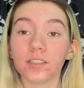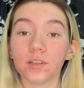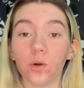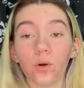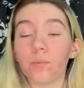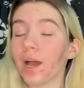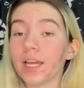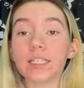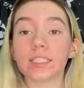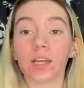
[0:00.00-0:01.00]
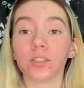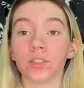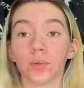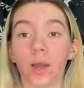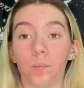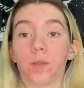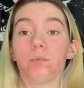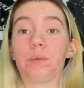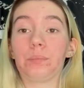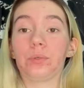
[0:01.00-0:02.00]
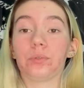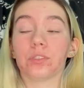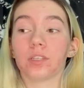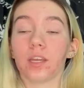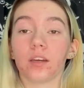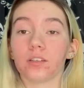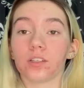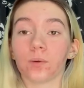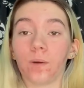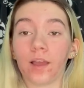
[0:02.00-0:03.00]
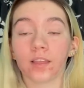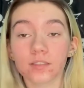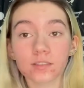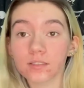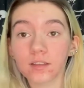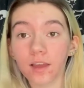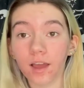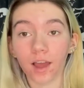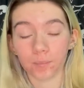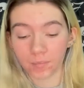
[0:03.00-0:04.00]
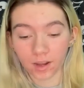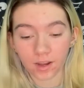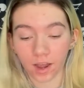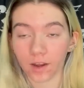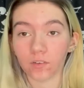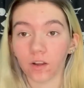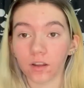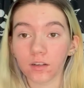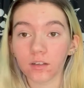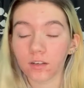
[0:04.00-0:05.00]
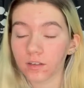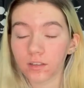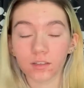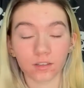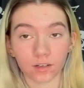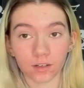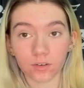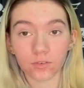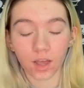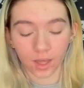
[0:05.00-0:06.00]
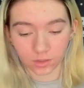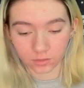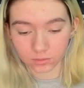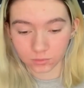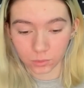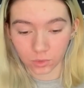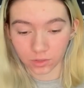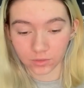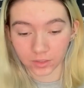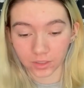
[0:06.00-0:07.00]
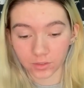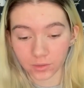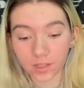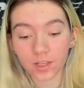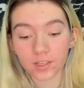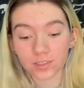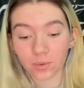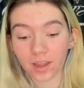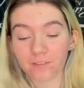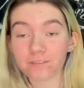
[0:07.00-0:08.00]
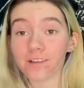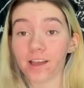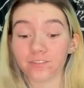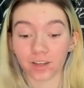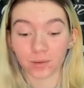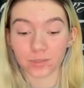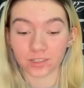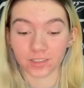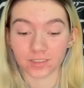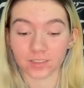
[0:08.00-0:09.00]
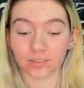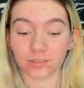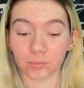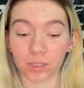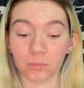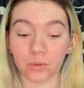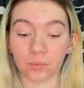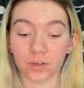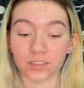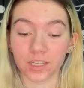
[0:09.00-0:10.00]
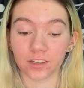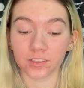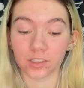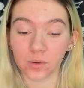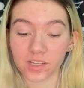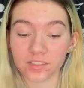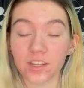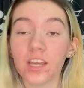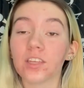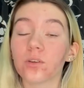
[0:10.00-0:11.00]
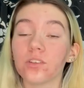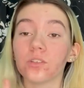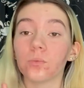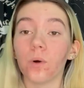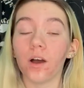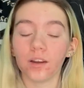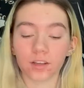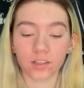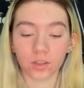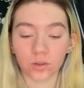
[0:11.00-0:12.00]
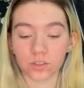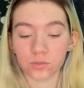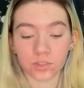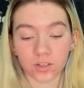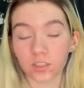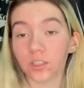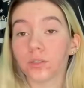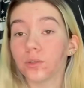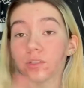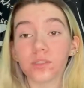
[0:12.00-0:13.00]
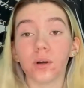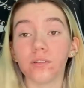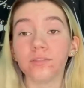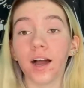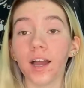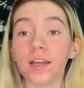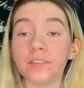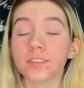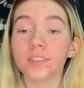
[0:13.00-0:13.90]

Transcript: who am I to tell you how many people to take on your quest? I'm not Chiron, I don't rule over you. So I have 5 options for people you want to take on your quest. You could do 1, you could do 0, you could do all 5.